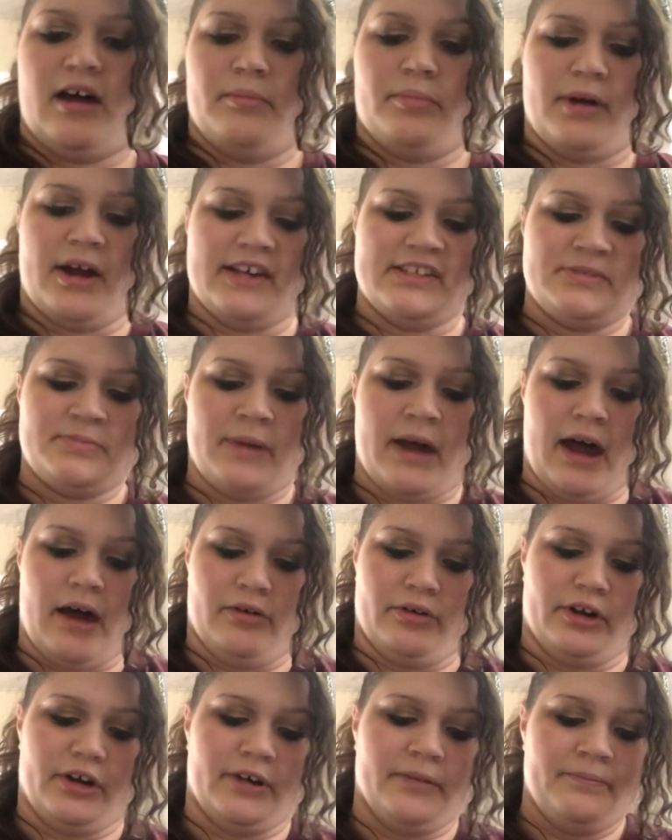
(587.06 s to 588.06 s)
Pressed
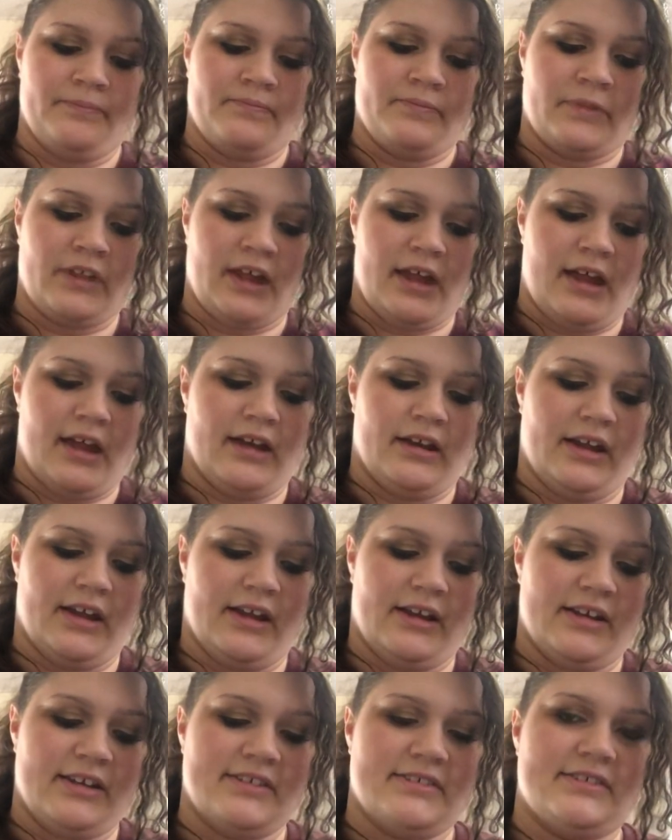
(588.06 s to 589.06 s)
Powder, and
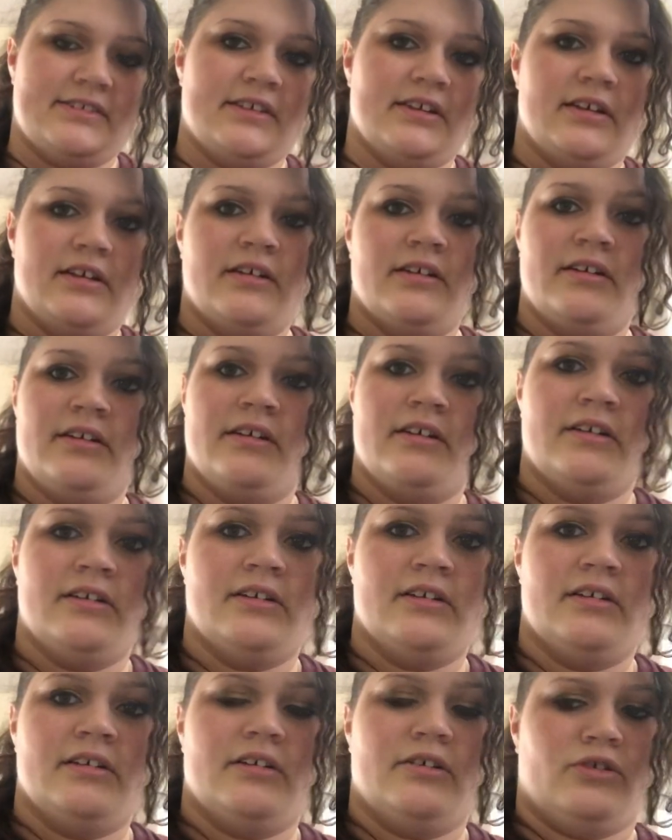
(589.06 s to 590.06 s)
it's
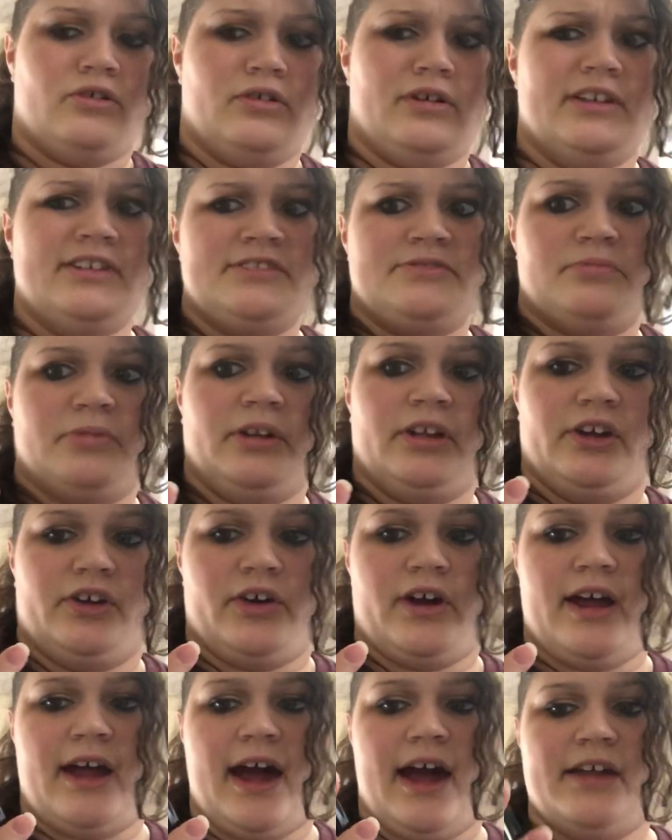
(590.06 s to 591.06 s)
really
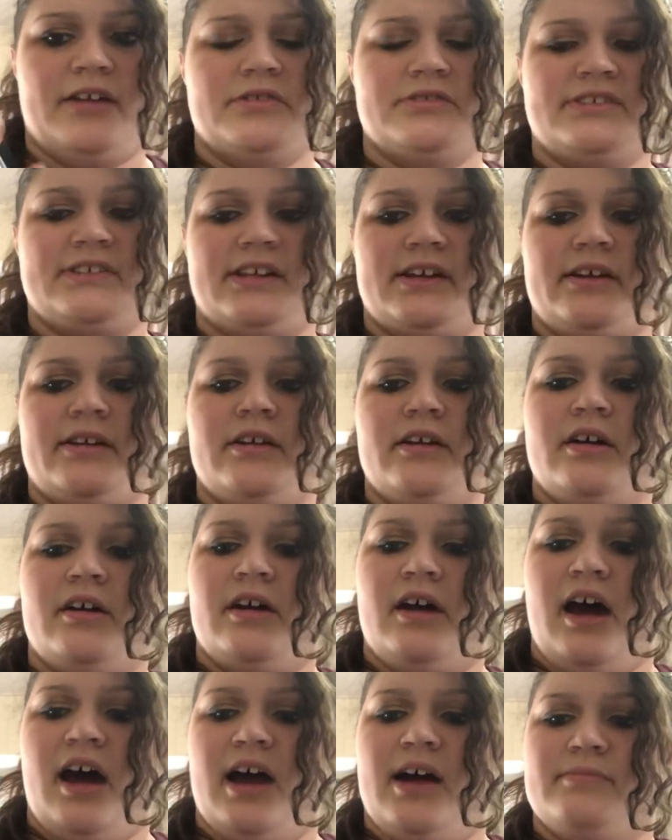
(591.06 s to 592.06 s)
great. I use it
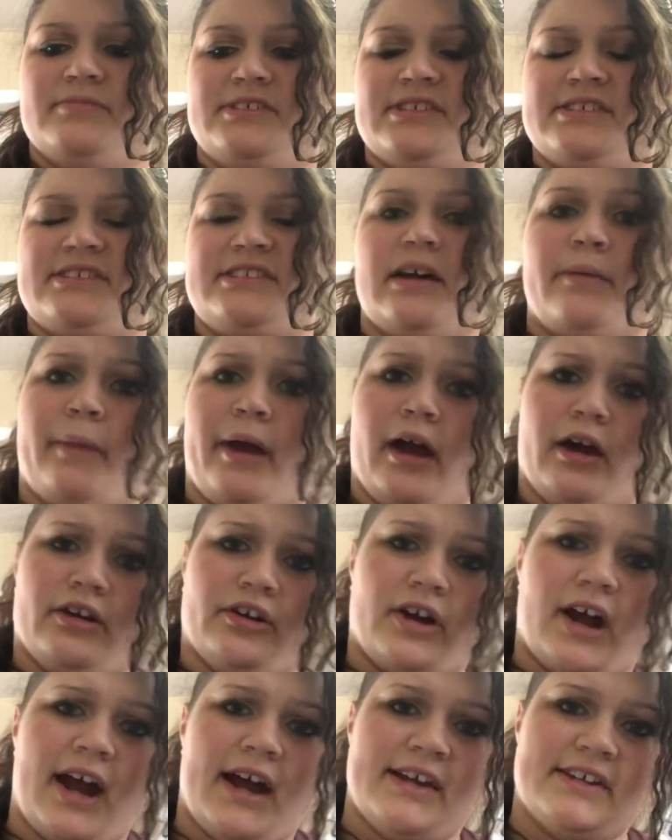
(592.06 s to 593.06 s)
to set my
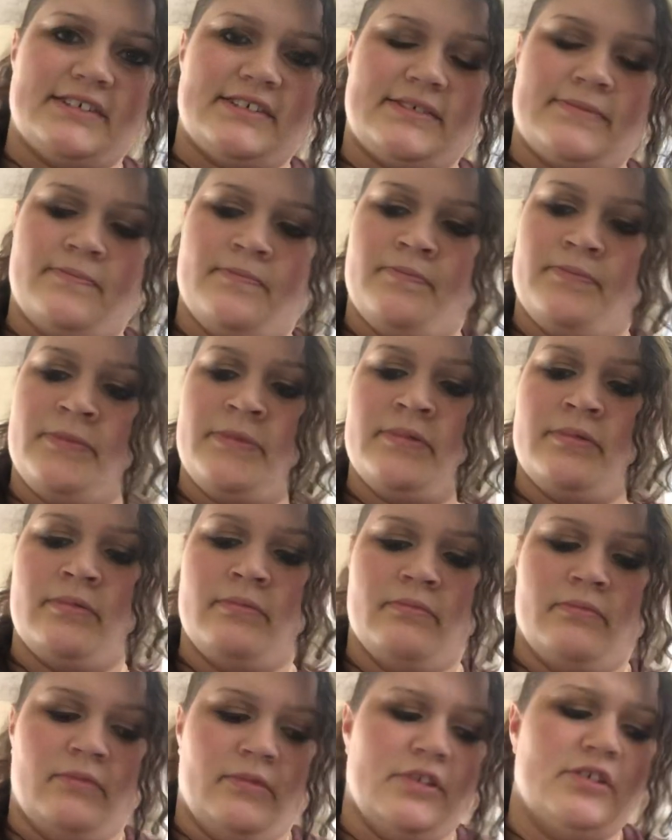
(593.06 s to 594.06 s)
under eyes
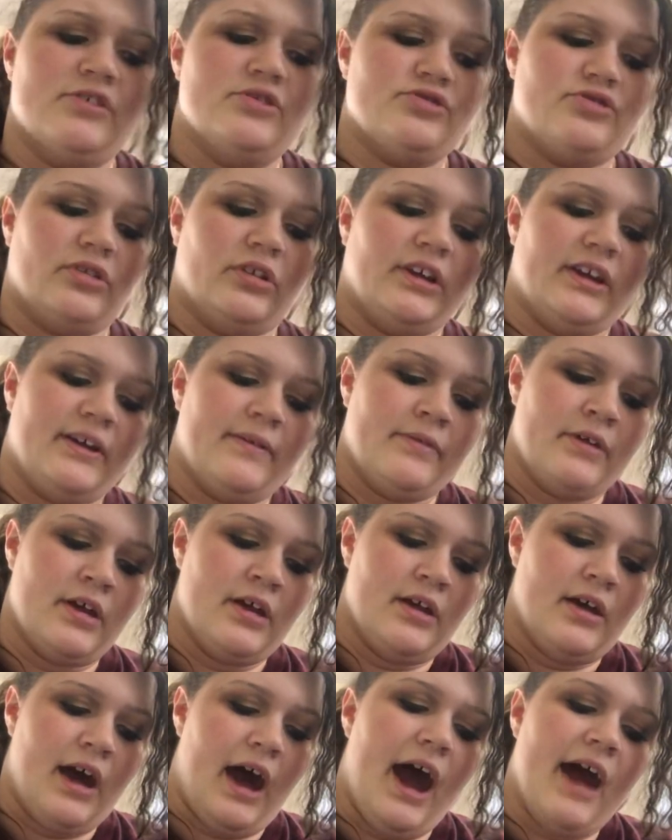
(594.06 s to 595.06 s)
usually.
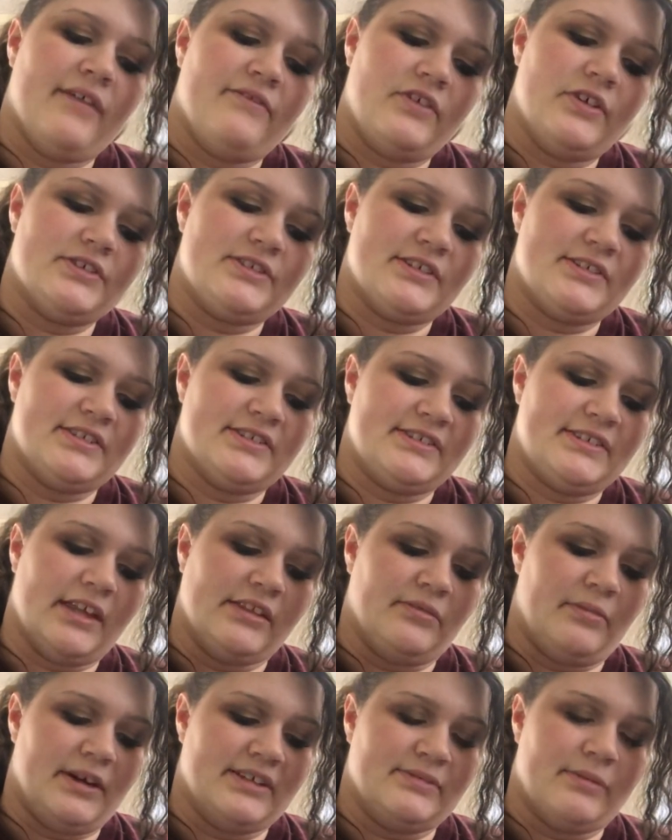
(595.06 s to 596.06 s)
I've used it to set
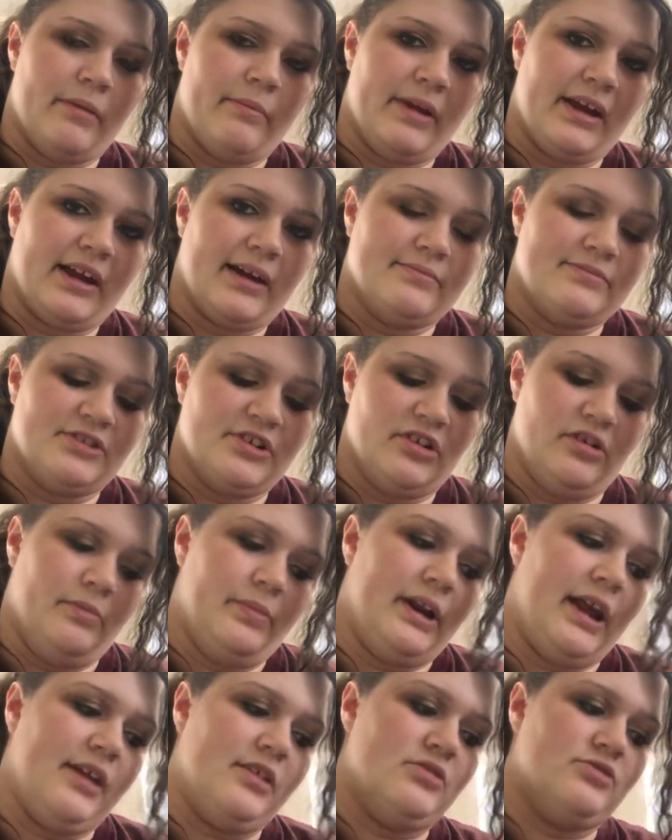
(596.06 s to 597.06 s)
the rest of my makeup too,
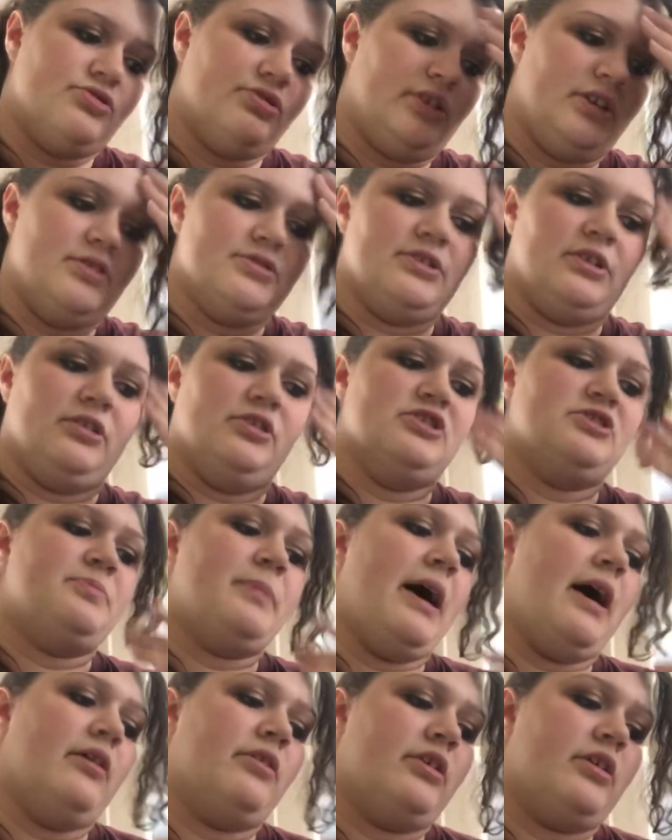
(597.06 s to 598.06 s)
but I usually use a loose
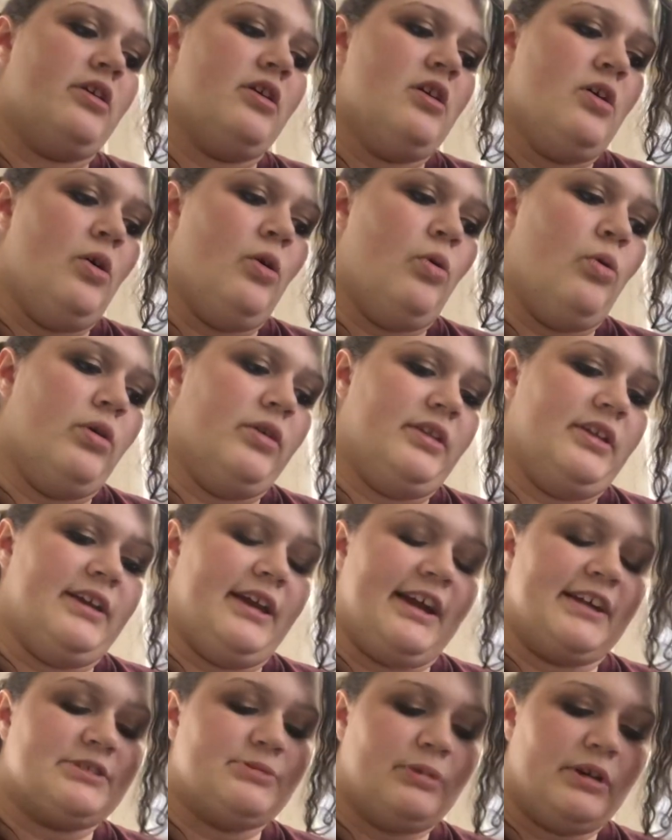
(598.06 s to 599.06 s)
powder or the
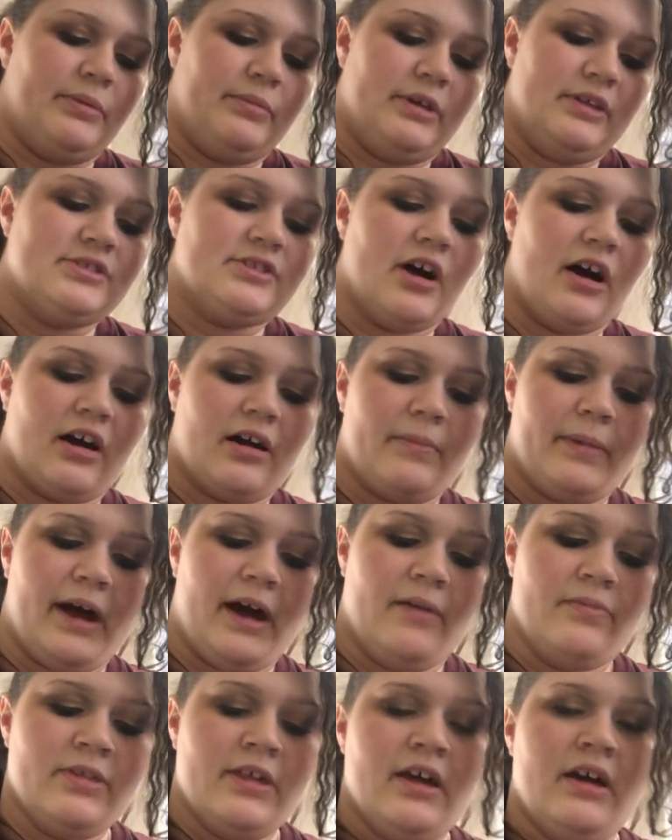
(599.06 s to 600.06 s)
next one I'm going to talk
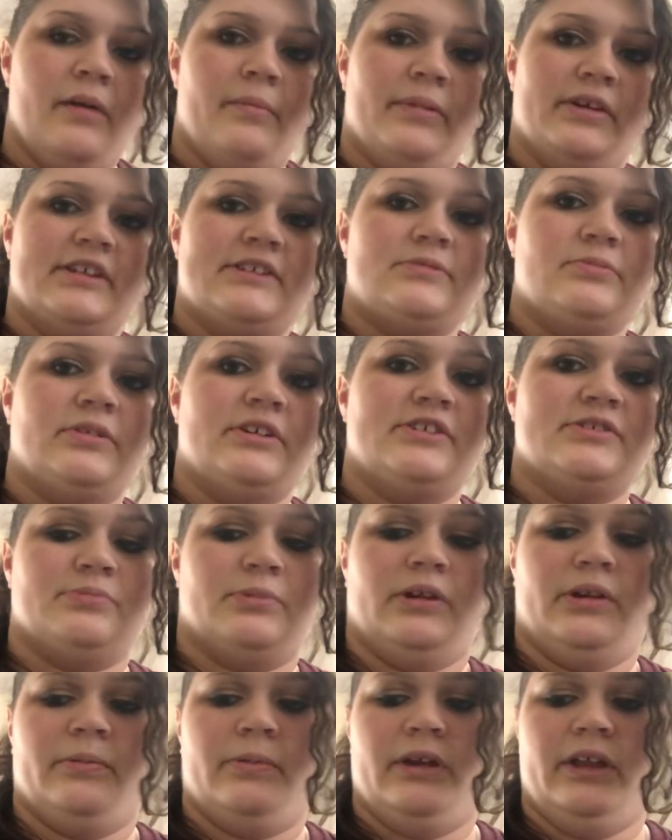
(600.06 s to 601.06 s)
about. But this one is
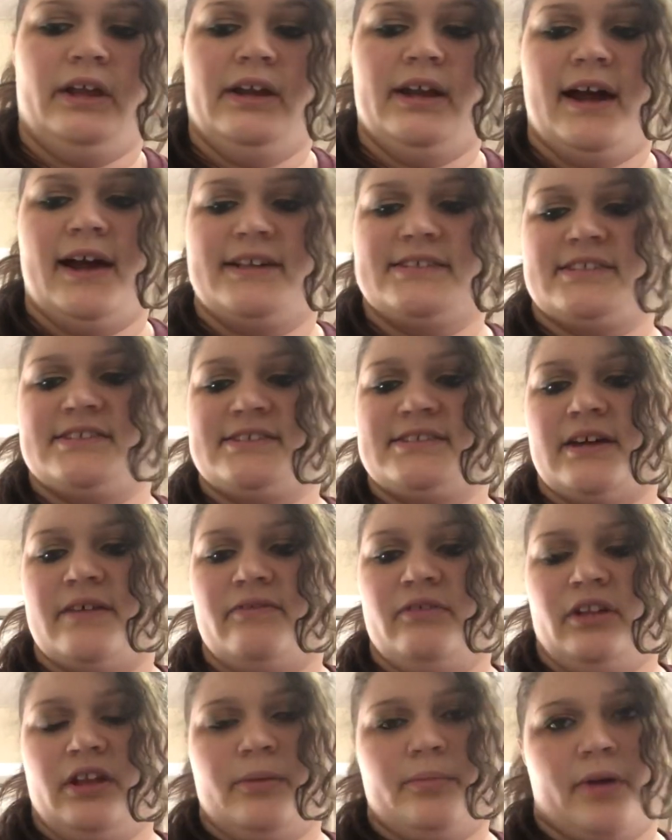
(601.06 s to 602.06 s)
really, really nice. It's
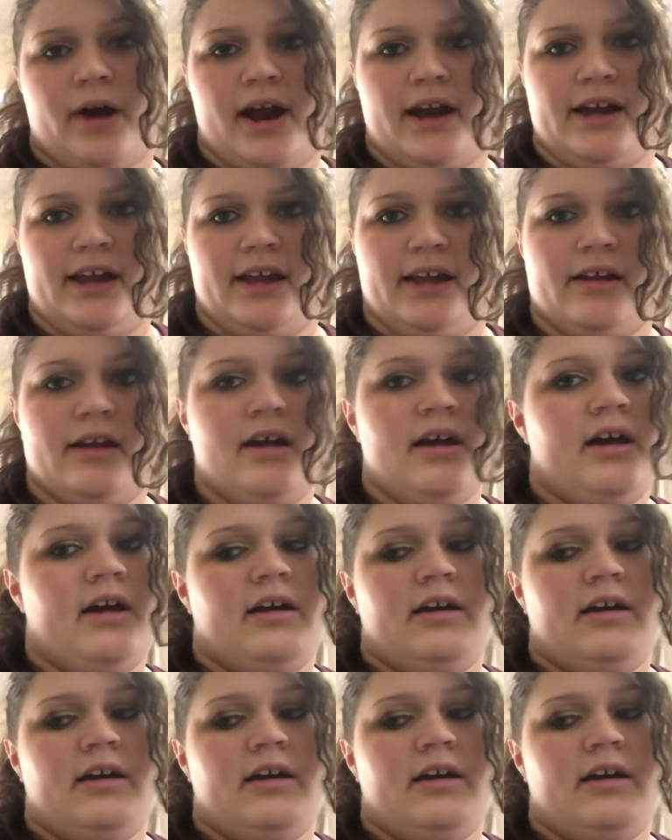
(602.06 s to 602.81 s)
definitely brightening.